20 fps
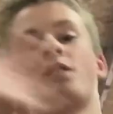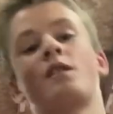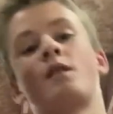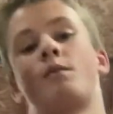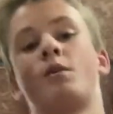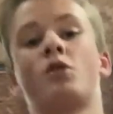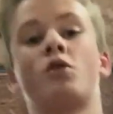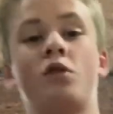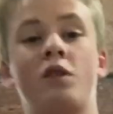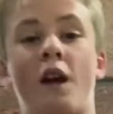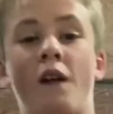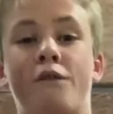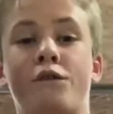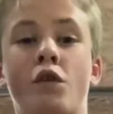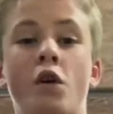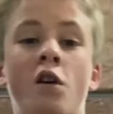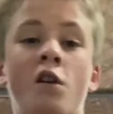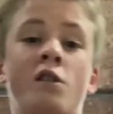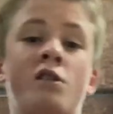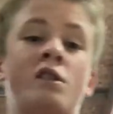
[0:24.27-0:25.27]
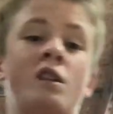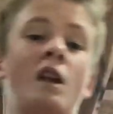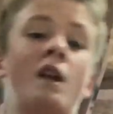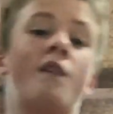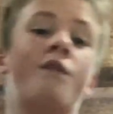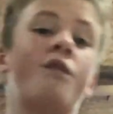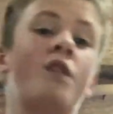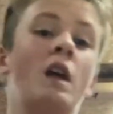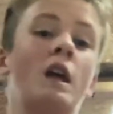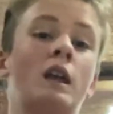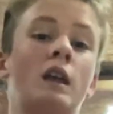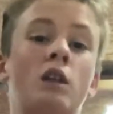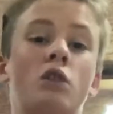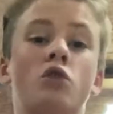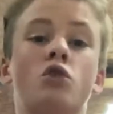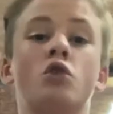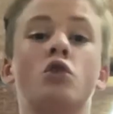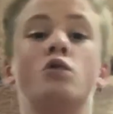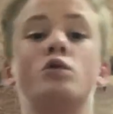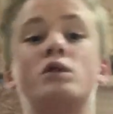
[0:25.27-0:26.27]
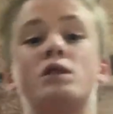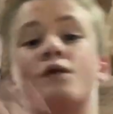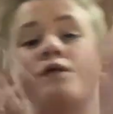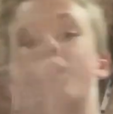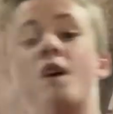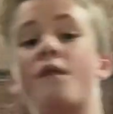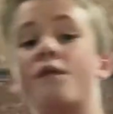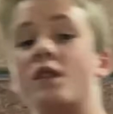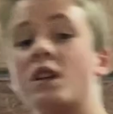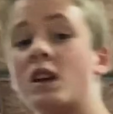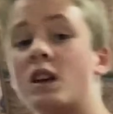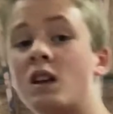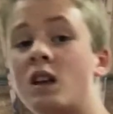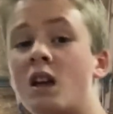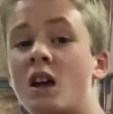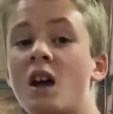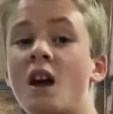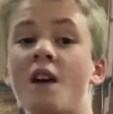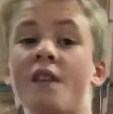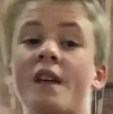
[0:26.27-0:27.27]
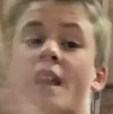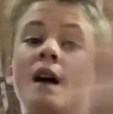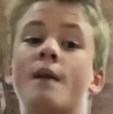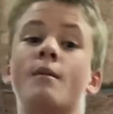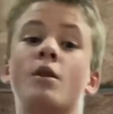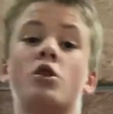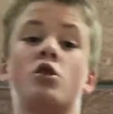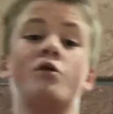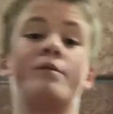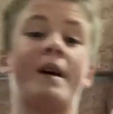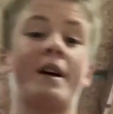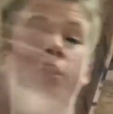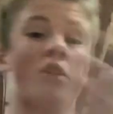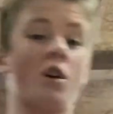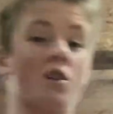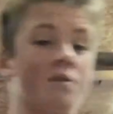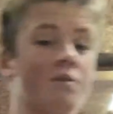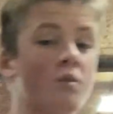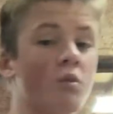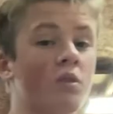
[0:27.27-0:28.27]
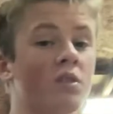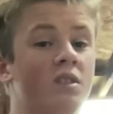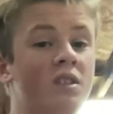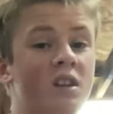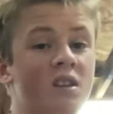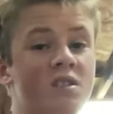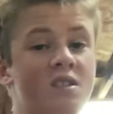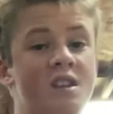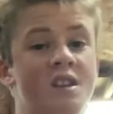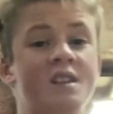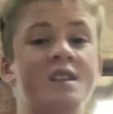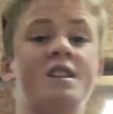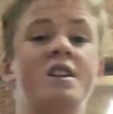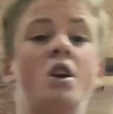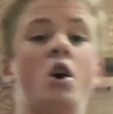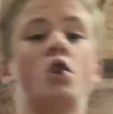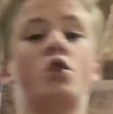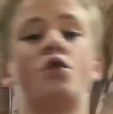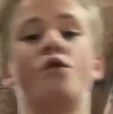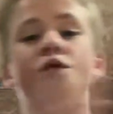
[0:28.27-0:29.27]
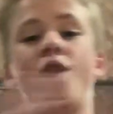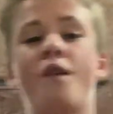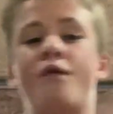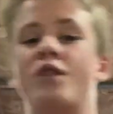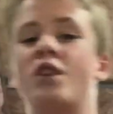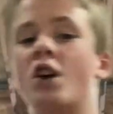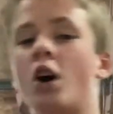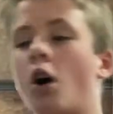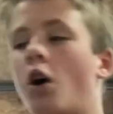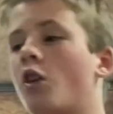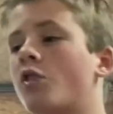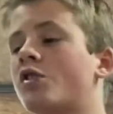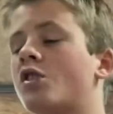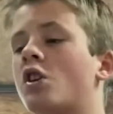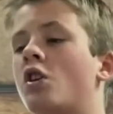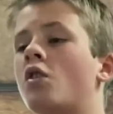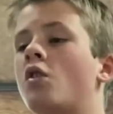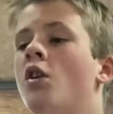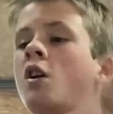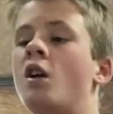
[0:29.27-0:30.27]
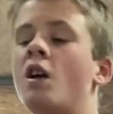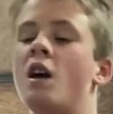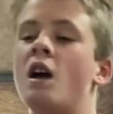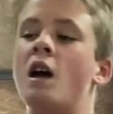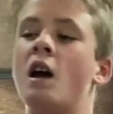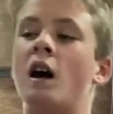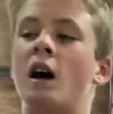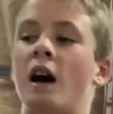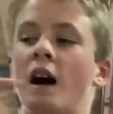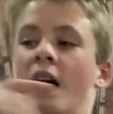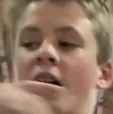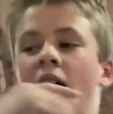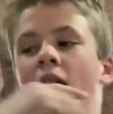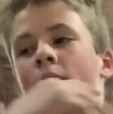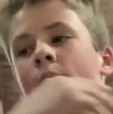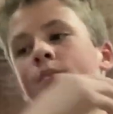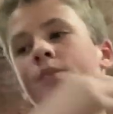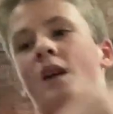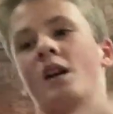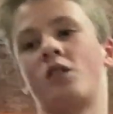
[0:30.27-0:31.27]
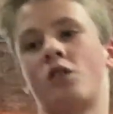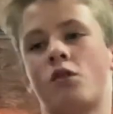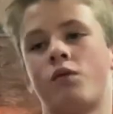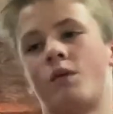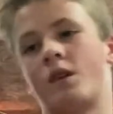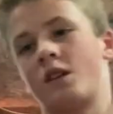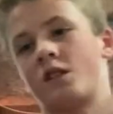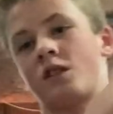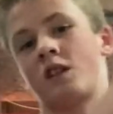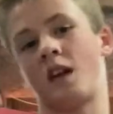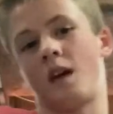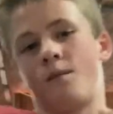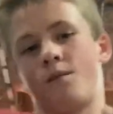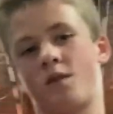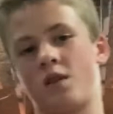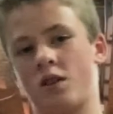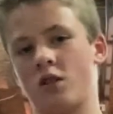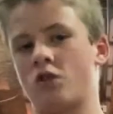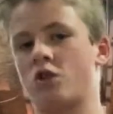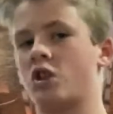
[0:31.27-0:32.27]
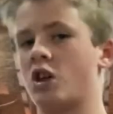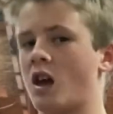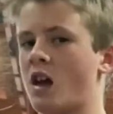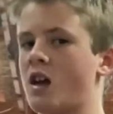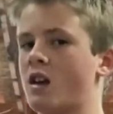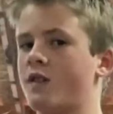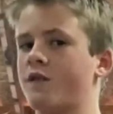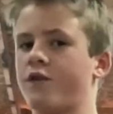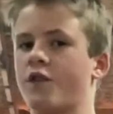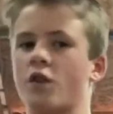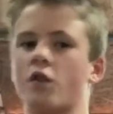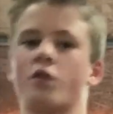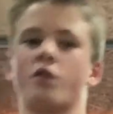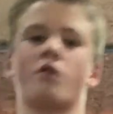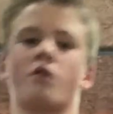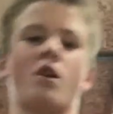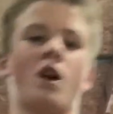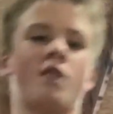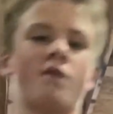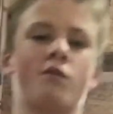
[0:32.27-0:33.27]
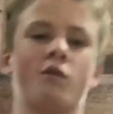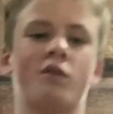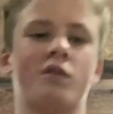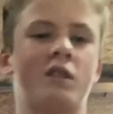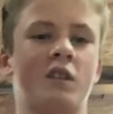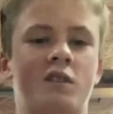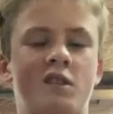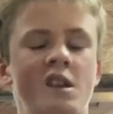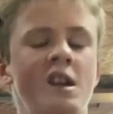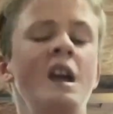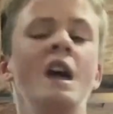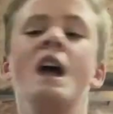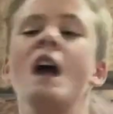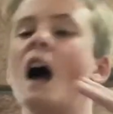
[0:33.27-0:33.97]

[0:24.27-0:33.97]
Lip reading: I'm gonna shoot that first. If it can shoot to 50, then I'm gonna shoot my crosman 160 to 50 also. I just want to skip to the chase for the crosman 160.